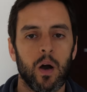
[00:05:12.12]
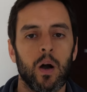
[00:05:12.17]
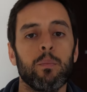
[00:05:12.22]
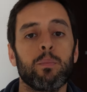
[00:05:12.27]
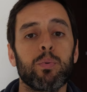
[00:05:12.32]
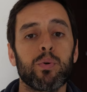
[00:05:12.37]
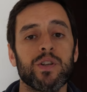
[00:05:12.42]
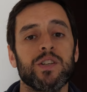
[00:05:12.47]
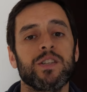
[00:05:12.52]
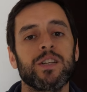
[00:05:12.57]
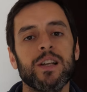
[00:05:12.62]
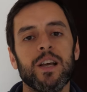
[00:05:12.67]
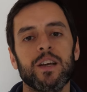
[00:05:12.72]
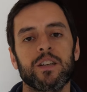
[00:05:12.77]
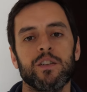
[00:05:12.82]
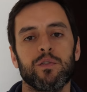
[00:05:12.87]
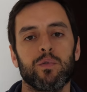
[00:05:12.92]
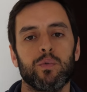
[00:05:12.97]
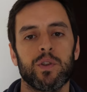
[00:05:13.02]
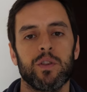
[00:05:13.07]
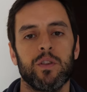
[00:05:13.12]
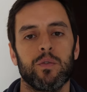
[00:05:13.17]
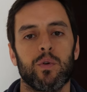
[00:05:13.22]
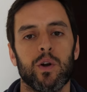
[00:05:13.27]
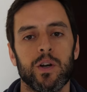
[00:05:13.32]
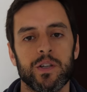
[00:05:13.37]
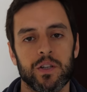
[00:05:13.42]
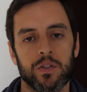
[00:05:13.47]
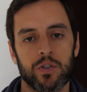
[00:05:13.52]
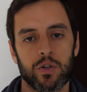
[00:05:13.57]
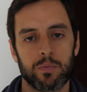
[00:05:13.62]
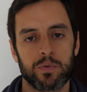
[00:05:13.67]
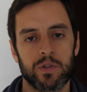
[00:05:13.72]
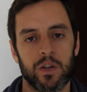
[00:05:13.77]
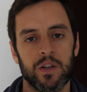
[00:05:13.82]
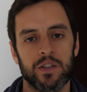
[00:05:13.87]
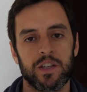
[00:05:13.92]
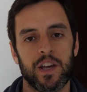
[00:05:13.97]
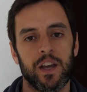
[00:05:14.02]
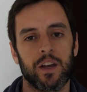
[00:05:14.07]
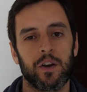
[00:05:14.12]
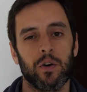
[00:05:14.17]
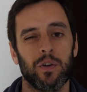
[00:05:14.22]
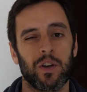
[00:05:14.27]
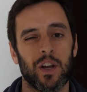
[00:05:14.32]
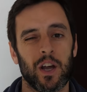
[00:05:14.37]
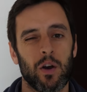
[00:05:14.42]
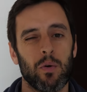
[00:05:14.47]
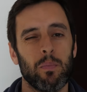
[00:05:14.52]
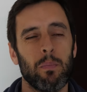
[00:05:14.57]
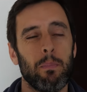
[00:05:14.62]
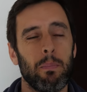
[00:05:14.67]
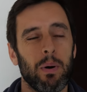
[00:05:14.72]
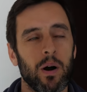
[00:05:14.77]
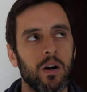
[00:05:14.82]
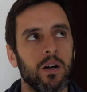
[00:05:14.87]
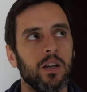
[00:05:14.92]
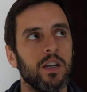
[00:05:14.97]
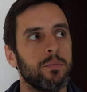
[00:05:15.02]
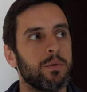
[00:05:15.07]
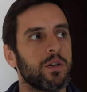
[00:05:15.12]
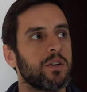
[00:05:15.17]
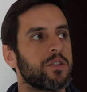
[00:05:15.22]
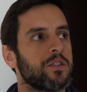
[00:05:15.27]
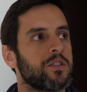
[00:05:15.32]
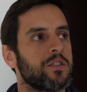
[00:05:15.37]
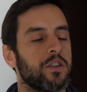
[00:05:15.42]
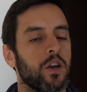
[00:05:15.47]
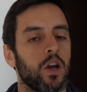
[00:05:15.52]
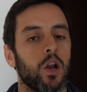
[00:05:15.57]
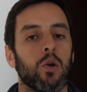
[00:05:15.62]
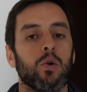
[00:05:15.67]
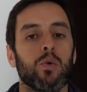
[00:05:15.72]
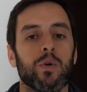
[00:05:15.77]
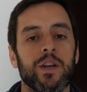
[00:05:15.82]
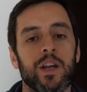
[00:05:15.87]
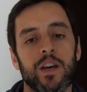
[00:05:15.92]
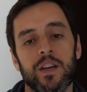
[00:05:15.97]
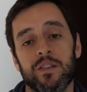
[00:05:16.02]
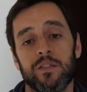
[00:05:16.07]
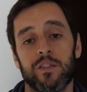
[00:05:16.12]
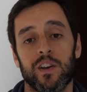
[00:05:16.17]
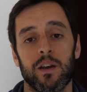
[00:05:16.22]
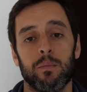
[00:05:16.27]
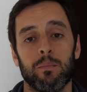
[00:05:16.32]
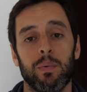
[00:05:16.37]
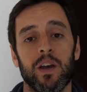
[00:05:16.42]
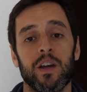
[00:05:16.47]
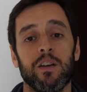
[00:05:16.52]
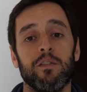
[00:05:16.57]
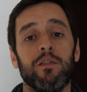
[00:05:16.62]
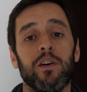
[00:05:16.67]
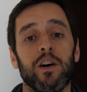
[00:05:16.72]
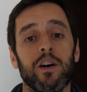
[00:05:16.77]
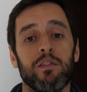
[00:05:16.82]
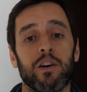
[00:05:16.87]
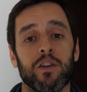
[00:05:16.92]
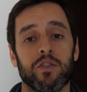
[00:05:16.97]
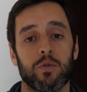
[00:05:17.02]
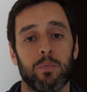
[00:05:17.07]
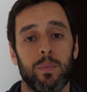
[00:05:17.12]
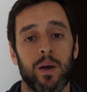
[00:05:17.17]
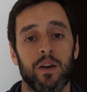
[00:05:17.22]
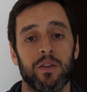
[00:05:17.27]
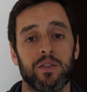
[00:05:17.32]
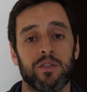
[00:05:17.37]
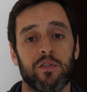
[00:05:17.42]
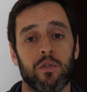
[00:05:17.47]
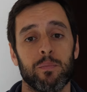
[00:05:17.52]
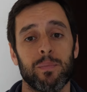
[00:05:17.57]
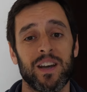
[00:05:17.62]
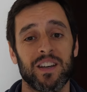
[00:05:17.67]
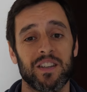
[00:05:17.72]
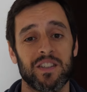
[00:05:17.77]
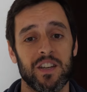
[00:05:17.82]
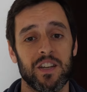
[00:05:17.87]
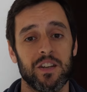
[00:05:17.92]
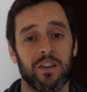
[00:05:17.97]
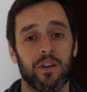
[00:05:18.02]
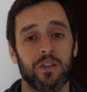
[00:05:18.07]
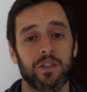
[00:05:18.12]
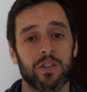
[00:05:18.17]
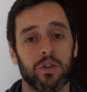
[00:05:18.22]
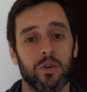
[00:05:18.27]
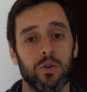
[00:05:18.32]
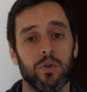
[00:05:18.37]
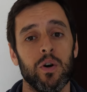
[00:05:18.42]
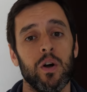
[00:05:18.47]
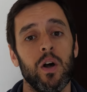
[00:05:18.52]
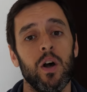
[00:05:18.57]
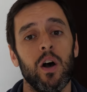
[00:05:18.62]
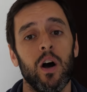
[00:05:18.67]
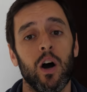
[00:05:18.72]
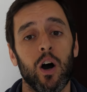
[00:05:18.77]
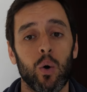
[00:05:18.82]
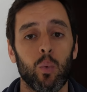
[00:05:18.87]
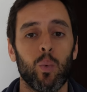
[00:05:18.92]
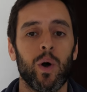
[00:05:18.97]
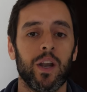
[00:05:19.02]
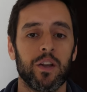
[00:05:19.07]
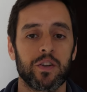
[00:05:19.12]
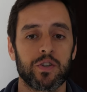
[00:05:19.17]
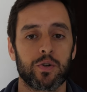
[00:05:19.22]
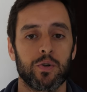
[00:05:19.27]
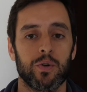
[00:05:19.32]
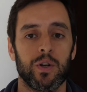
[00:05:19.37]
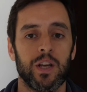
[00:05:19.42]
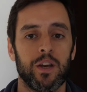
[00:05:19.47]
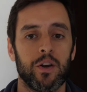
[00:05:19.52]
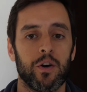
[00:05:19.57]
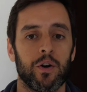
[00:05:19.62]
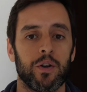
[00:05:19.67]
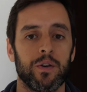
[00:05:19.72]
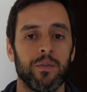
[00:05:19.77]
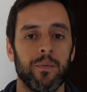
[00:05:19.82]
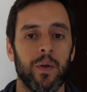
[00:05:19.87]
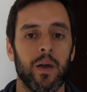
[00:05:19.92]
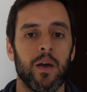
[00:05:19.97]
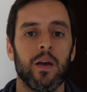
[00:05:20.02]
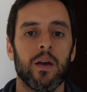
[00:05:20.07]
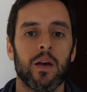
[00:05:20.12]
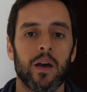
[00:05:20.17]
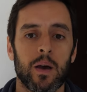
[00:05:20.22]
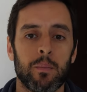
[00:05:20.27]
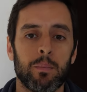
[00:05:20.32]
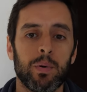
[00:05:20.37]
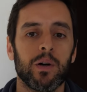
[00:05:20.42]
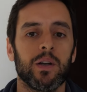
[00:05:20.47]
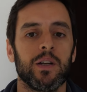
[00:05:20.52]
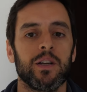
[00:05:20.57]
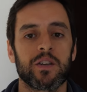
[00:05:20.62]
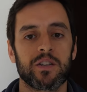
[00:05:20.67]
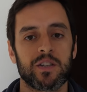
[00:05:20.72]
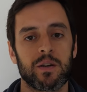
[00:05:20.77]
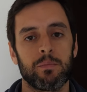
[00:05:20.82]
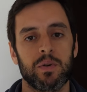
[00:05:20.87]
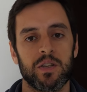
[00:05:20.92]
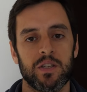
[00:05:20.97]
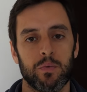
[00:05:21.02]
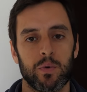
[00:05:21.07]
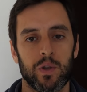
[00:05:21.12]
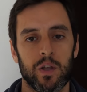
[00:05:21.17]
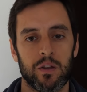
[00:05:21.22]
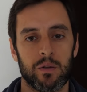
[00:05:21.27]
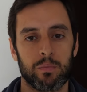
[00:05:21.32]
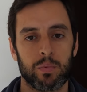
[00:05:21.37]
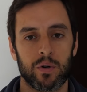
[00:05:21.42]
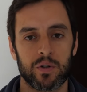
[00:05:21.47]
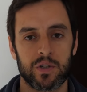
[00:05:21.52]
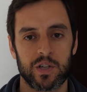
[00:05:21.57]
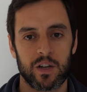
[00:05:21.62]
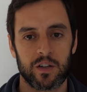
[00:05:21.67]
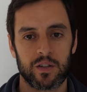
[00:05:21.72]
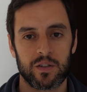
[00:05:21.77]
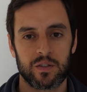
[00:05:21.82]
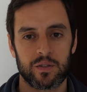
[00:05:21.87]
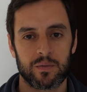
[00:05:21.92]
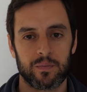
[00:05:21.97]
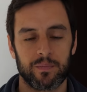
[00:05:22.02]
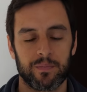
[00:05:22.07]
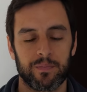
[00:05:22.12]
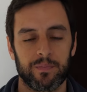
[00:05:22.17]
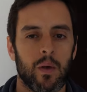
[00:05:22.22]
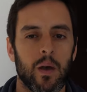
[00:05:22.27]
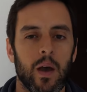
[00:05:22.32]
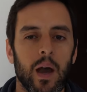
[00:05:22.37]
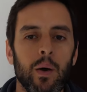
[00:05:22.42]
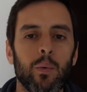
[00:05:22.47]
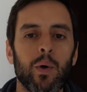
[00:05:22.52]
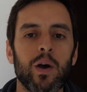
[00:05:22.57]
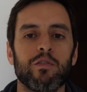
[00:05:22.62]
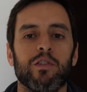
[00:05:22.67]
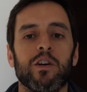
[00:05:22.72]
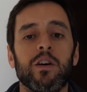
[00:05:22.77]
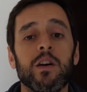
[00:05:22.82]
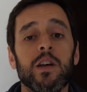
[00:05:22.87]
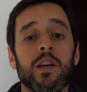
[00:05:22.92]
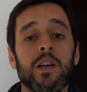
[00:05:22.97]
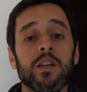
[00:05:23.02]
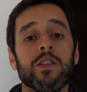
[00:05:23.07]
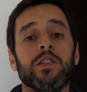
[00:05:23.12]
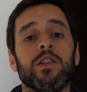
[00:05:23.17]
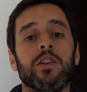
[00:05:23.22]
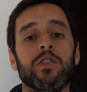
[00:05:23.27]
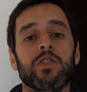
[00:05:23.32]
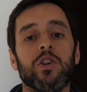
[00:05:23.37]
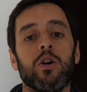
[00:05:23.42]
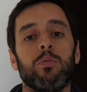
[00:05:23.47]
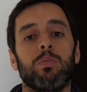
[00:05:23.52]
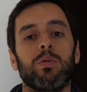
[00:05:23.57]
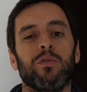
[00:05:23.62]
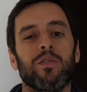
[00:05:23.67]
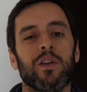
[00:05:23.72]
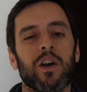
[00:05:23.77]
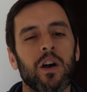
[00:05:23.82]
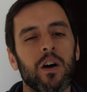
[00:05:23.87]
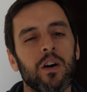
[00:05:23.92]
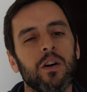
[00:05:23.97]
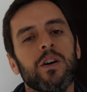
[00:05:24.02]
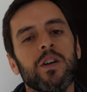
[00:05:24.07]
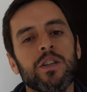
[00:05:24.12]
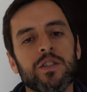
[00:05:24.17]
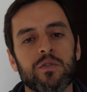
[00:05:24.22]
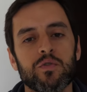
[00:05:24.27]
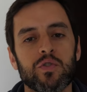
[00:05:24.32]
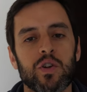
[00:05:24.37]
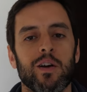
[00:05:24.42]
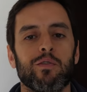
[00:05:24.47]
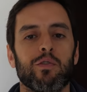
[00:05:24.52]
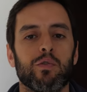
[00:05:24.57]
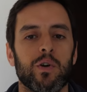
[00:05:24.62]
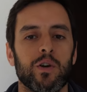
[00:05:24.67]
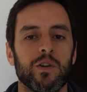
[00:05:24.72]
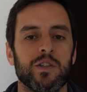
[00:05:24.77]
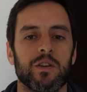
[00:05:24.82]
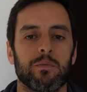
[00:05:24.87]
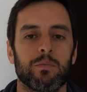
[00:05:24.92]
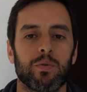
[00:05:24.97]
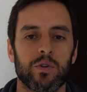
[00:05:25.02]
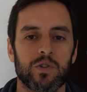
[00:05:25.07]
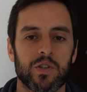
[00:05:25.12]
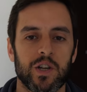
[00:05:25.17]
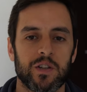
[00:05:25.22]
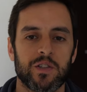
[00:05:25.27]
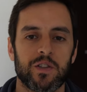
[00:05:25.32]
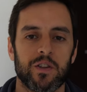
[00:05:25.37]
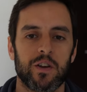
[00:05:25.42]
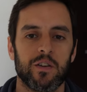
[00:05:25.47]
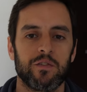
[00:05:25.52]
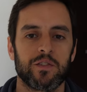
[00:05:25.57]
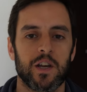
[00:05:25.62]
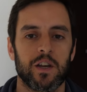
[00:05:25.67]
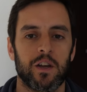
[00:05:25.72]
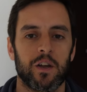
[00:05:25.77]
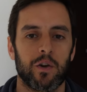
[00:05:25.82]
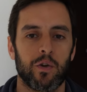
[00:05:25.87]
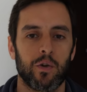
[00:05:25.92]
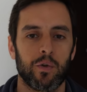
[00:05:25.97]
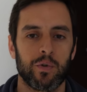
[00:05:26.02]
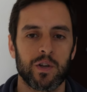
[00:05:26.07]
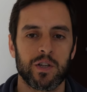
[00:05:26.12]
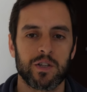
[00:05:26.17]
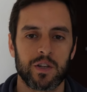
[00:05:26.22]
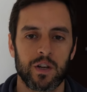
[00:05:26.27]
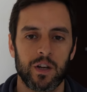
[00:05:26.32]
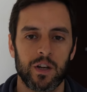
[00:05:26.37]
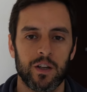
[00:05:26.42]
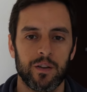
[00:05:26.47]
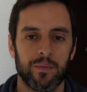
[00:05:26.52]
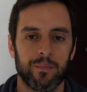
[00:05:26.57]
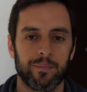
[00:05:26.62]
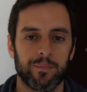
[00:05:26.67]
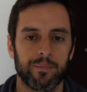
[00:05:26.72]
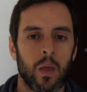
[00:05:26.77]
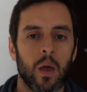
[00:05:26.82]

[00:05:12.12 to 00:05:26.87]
I'm pretty selective with the writing jobs that I take on now, partly because the glory days of getting paid £500 for a magazine article are well and truly gone, and partly because I'm busy with other projects. However, here's an example of the kinds of travel writing projects that I've taken on recently.